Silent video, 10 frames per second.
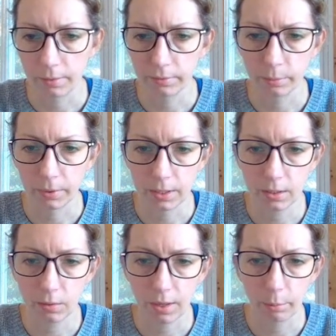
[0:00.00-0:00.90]
from my
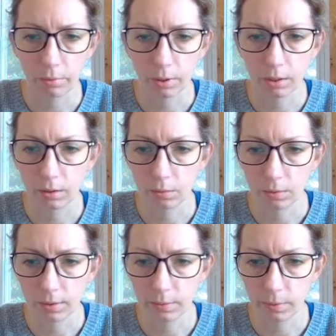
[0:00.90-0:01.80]
scrapbook a door
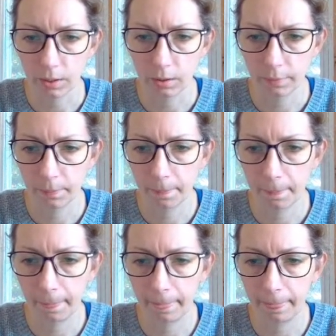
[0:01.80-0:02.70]
swing,
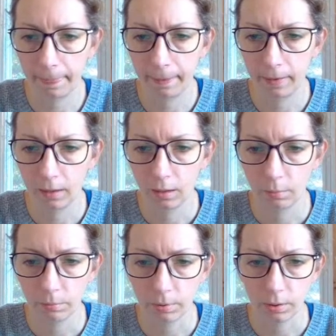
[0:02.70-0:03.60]

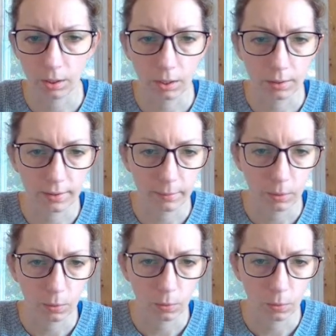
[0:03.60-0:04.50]
put the
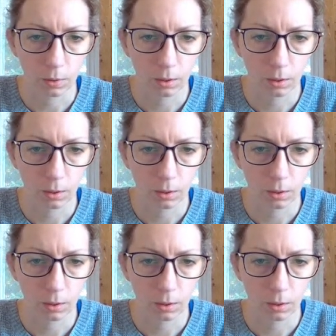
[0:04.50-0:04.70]
gizmo